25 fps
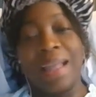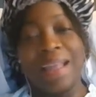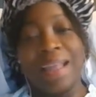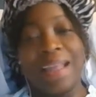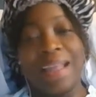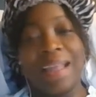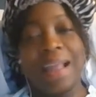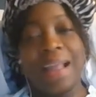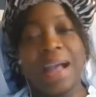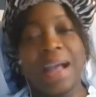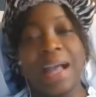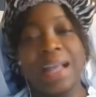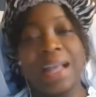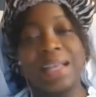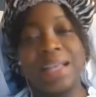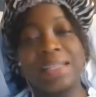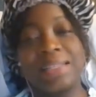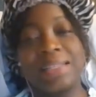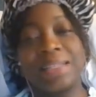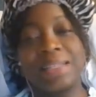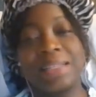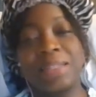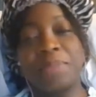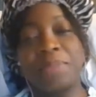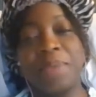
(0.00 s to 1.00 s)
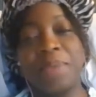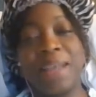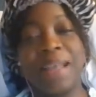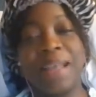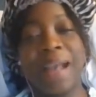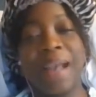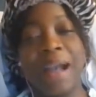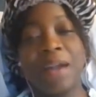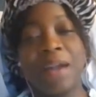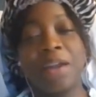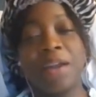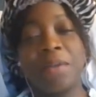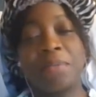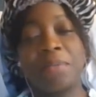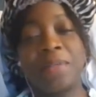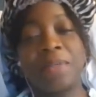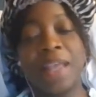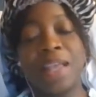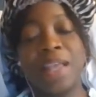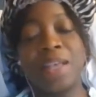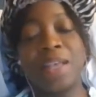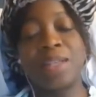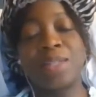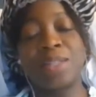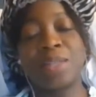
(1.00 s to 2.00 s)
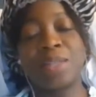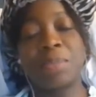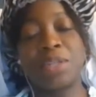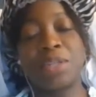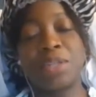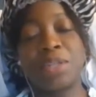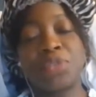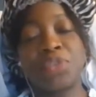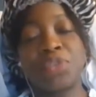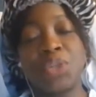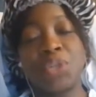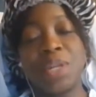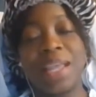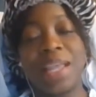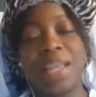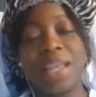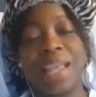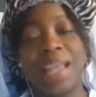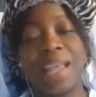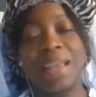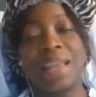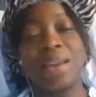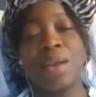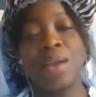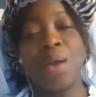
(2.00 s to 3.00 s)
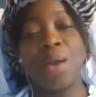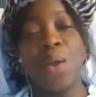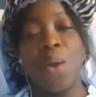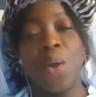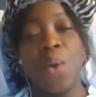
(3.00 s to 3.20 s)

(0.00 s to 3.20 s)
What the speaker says: Hey guys, it's me, Carib. Thank you so much for tuning in.